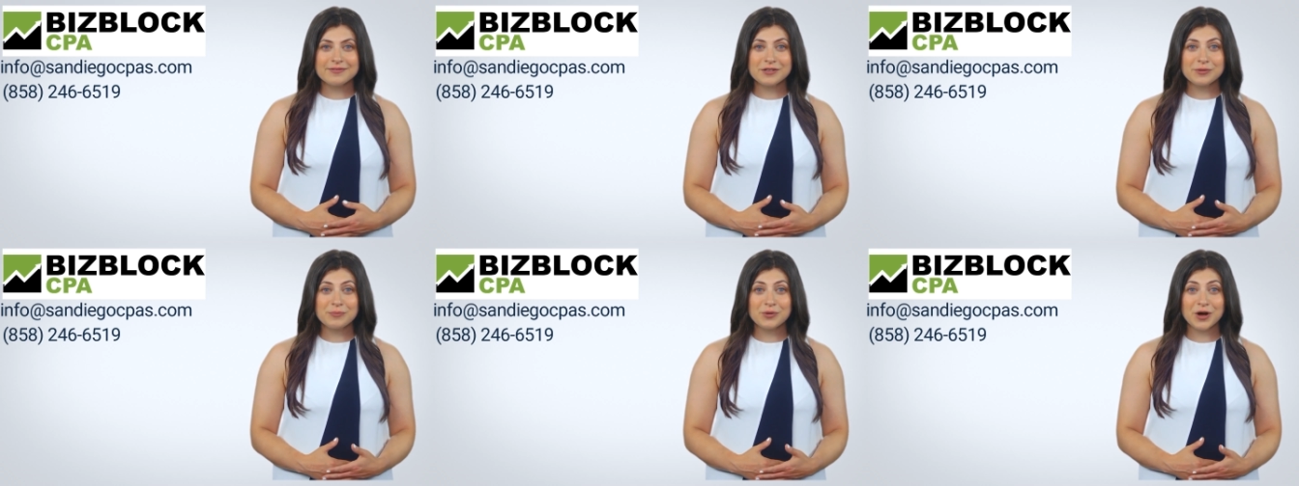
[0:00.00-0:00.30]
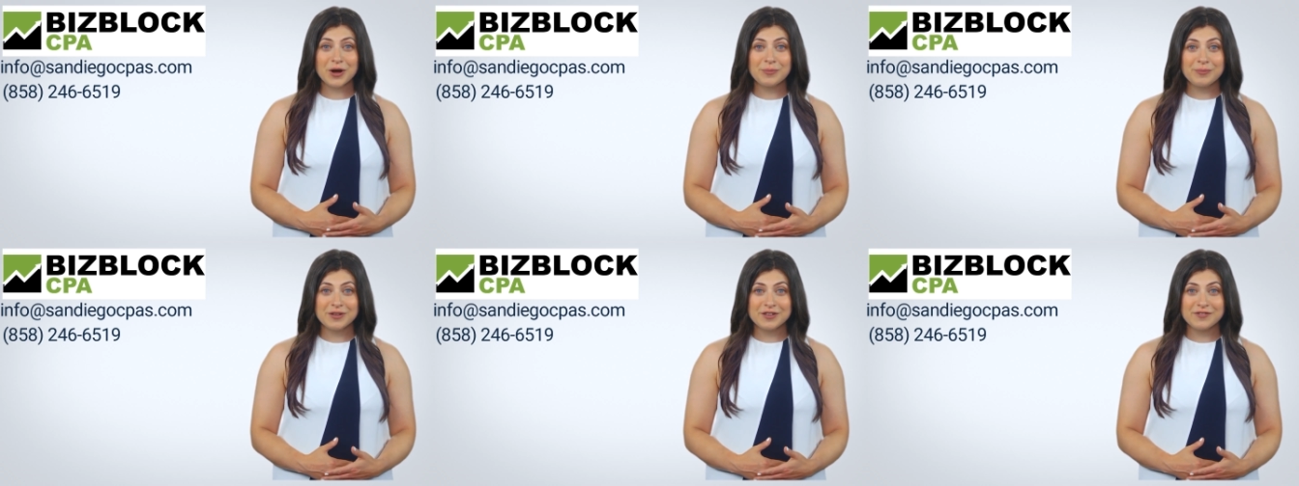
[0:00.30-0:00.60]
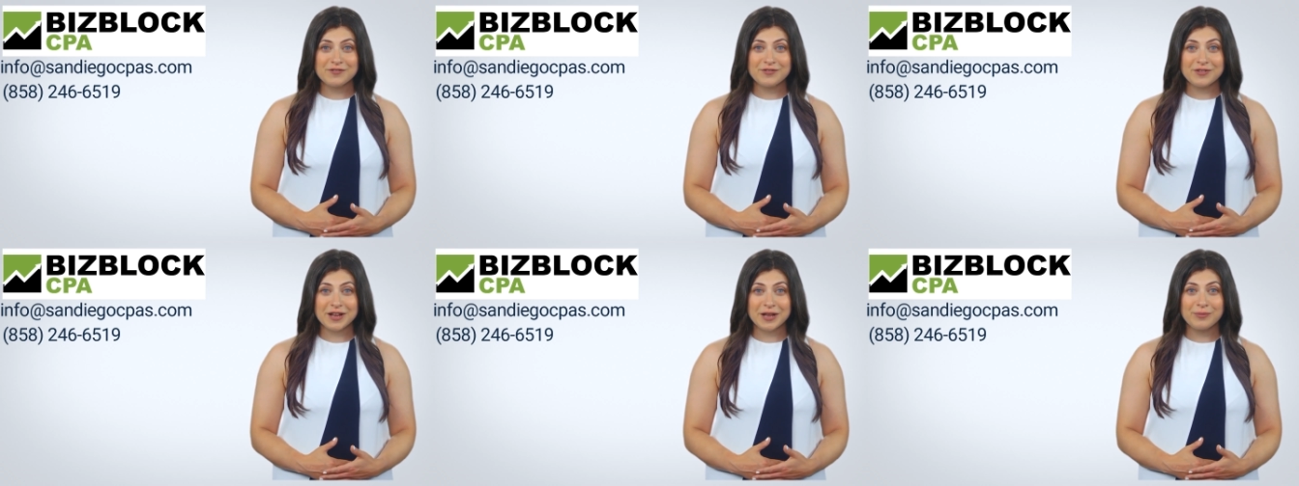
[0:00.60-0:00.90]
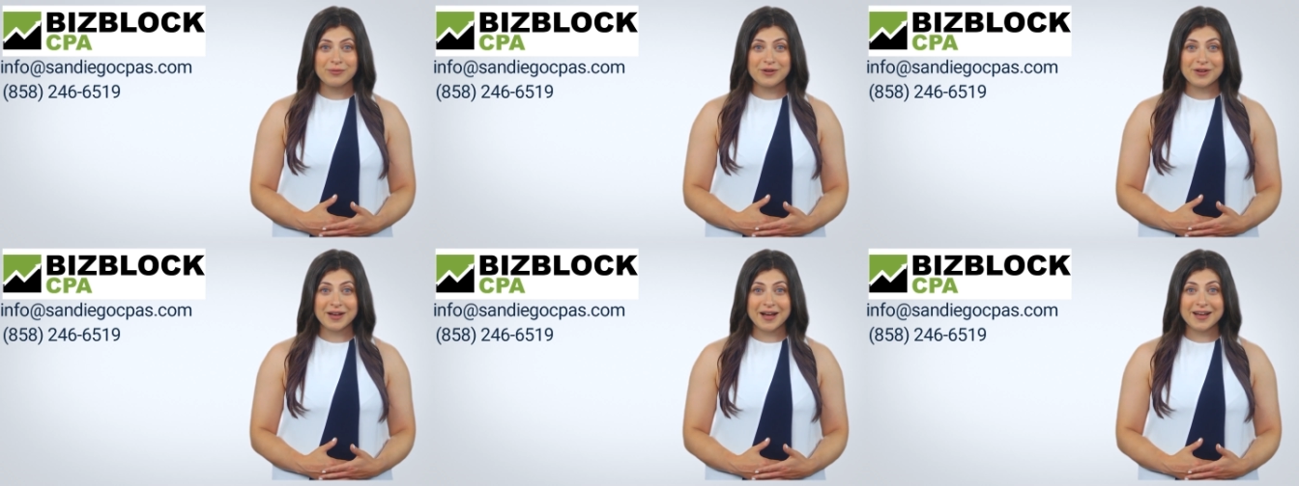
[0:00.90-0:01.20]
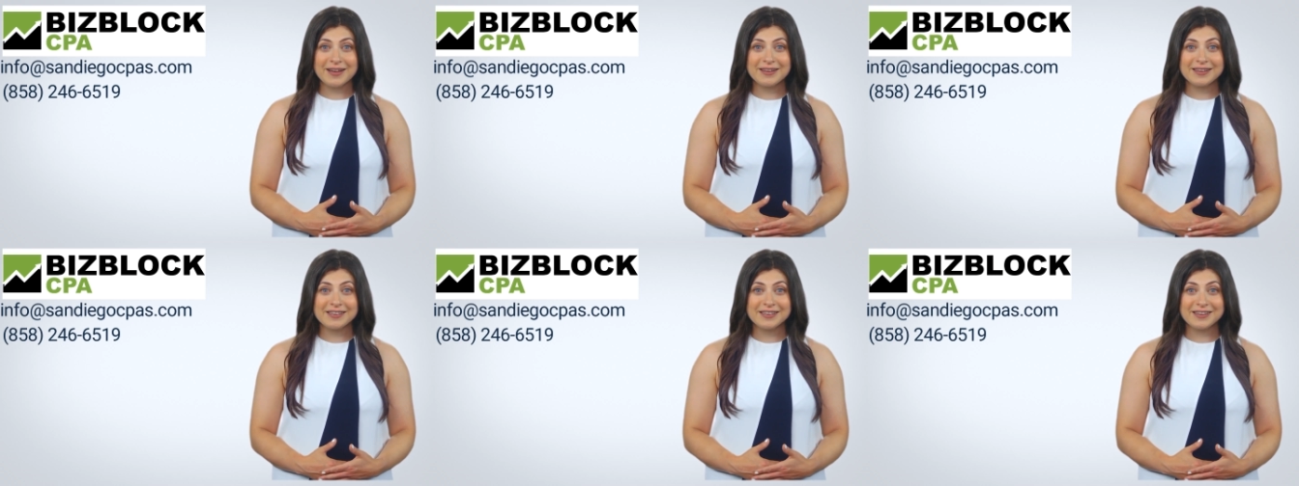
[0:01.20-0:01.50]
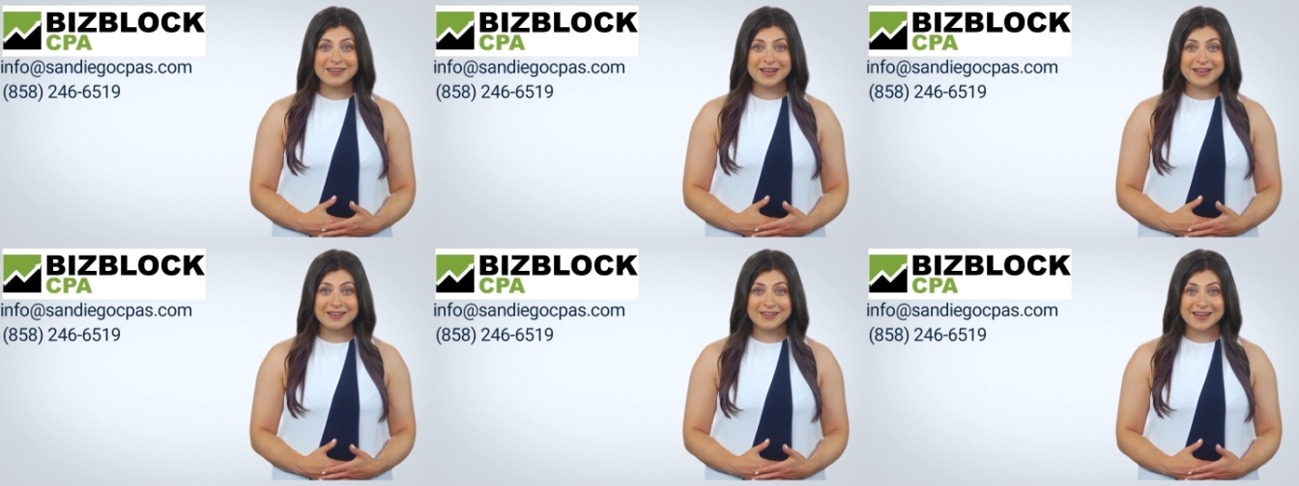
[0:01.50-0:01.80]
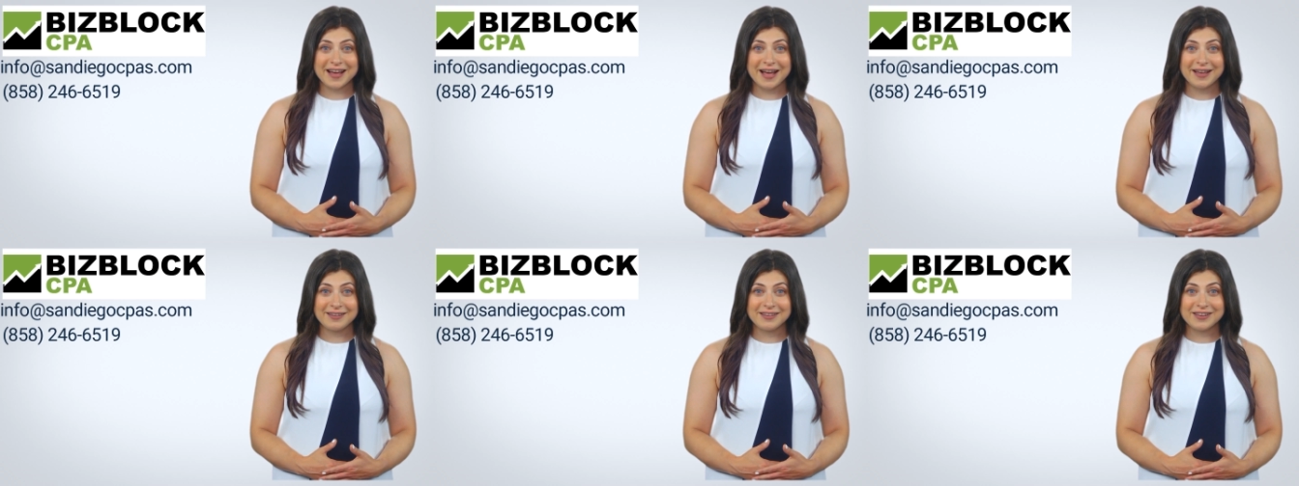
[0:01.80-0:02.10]
Department of Labor and the state
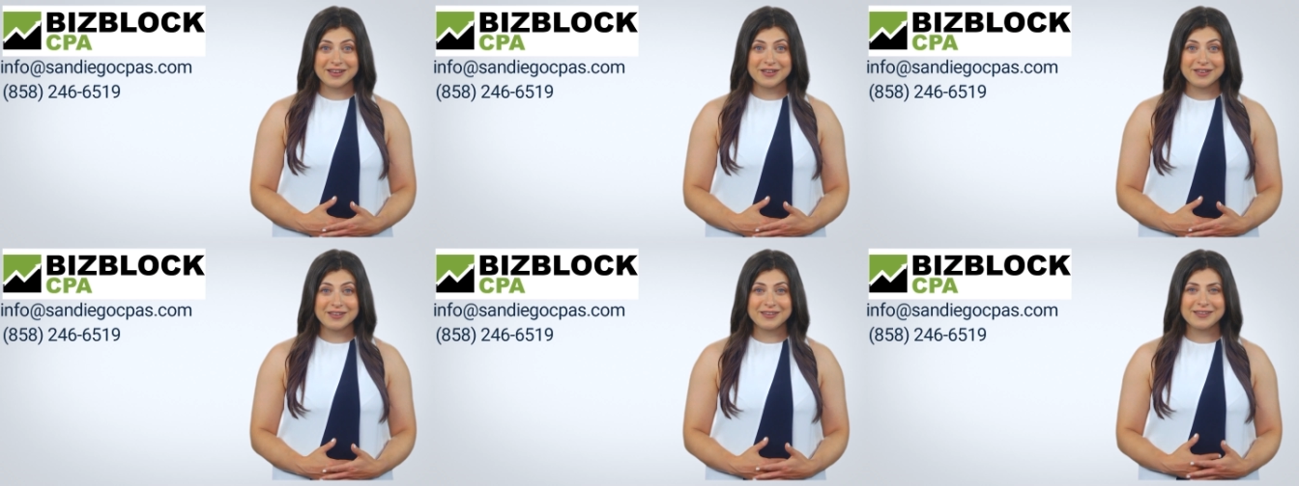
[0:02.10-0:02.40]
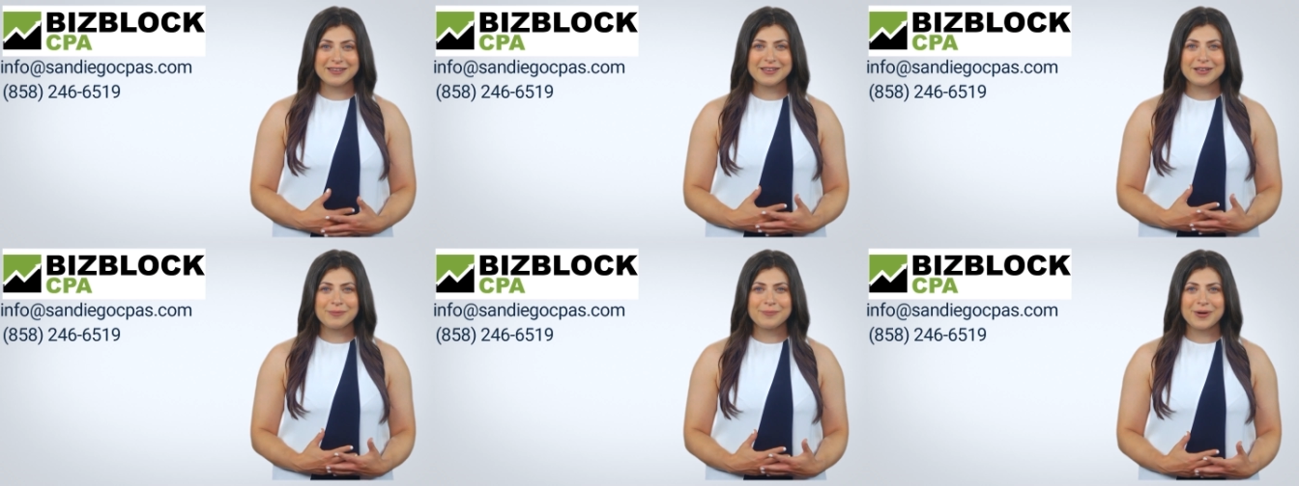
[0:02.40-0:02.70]
tax agency